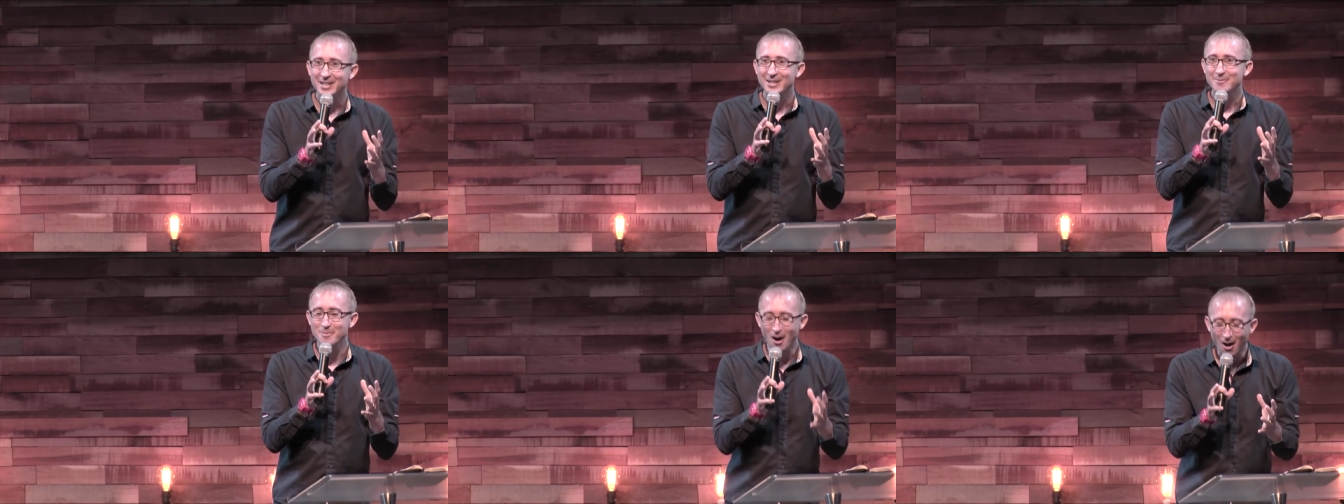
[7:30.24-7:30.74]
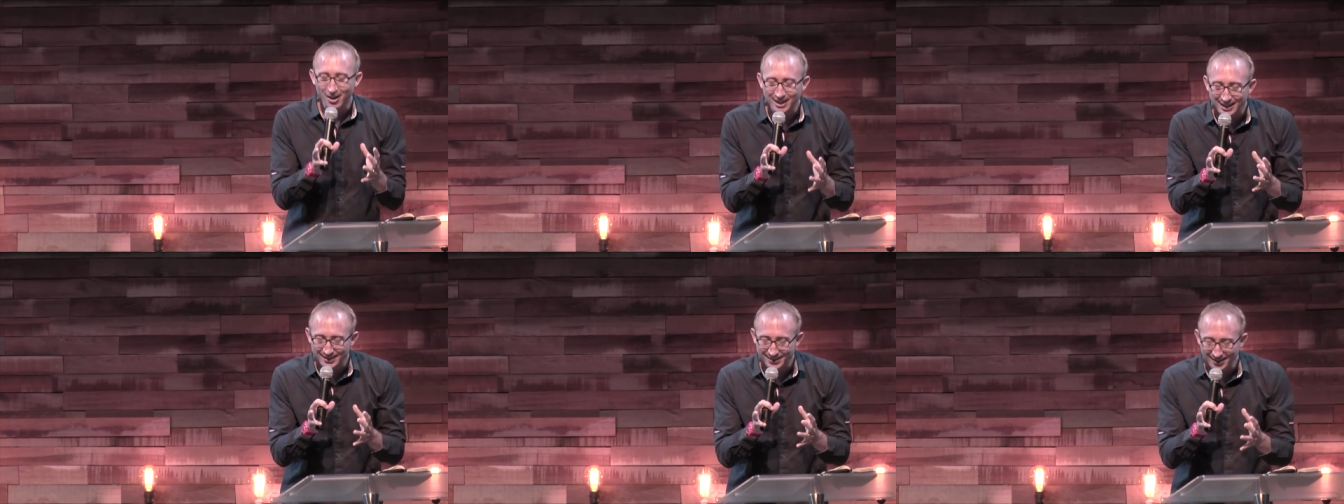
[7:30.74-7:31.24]
Mark
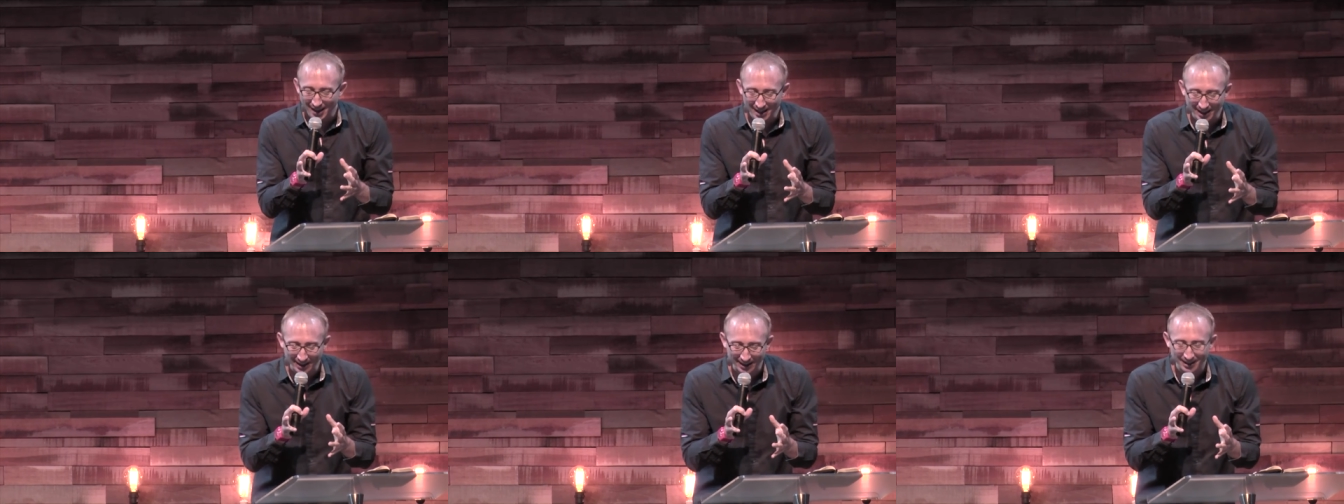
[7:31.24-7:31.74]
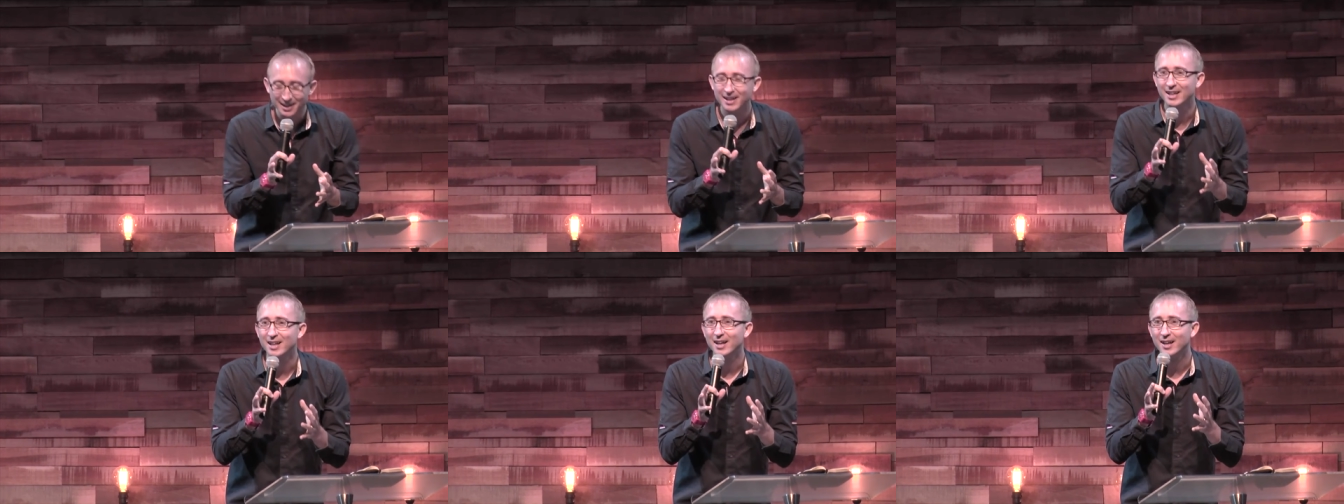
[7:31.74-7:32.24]
is saying,
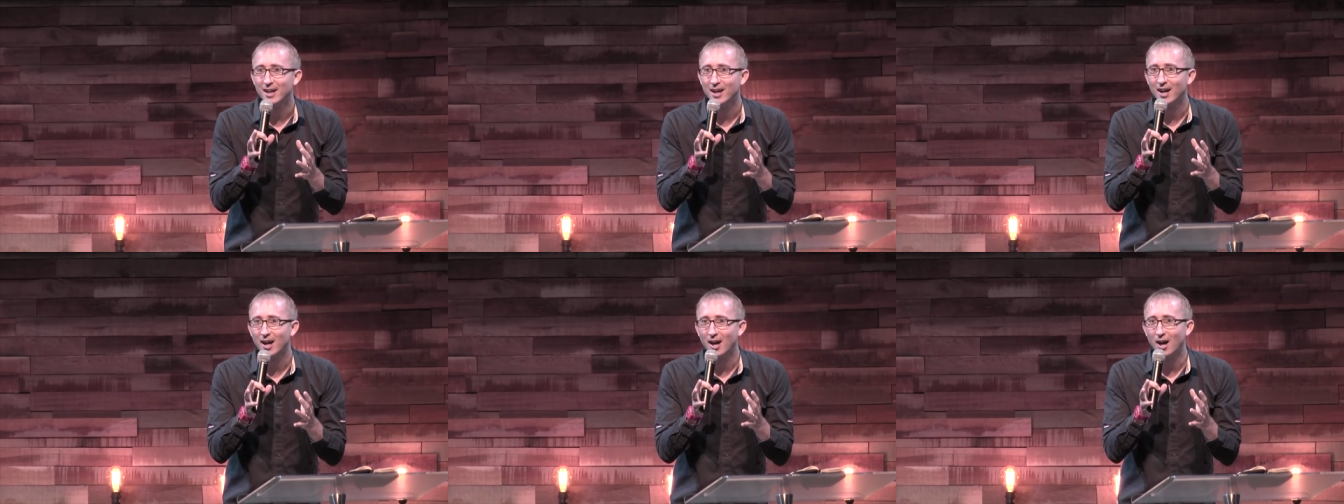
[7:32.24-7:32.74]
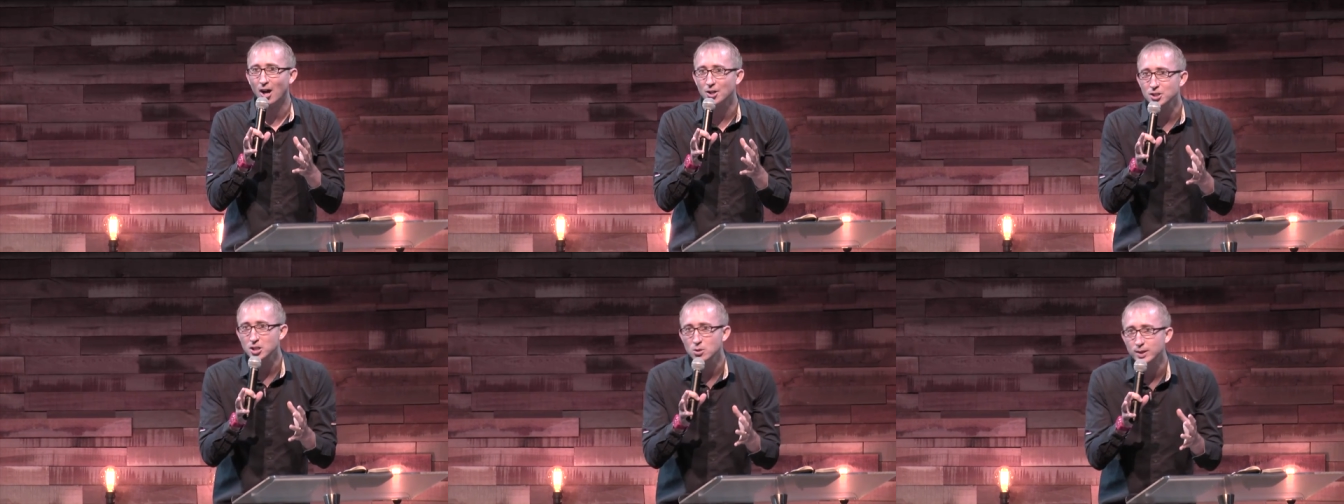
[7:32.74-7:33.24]
a
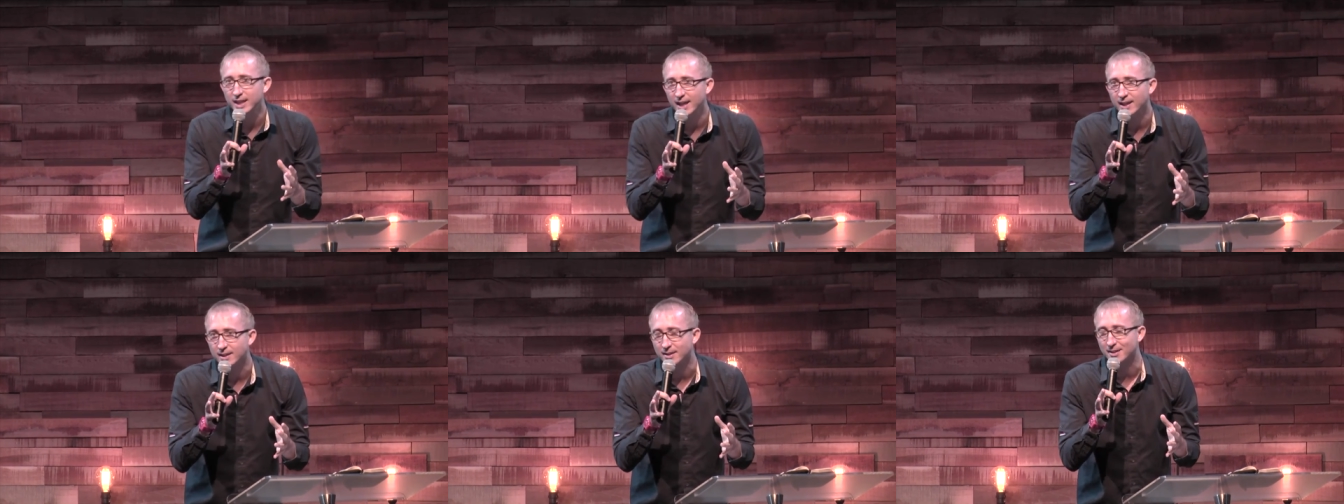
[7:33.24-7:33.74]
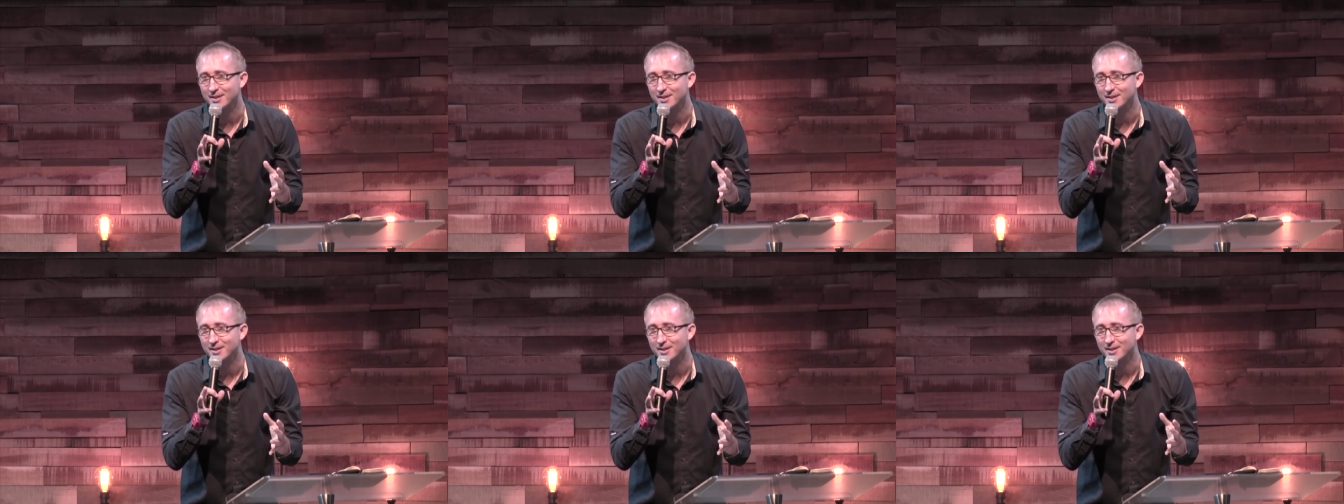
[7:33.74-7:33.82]
new king,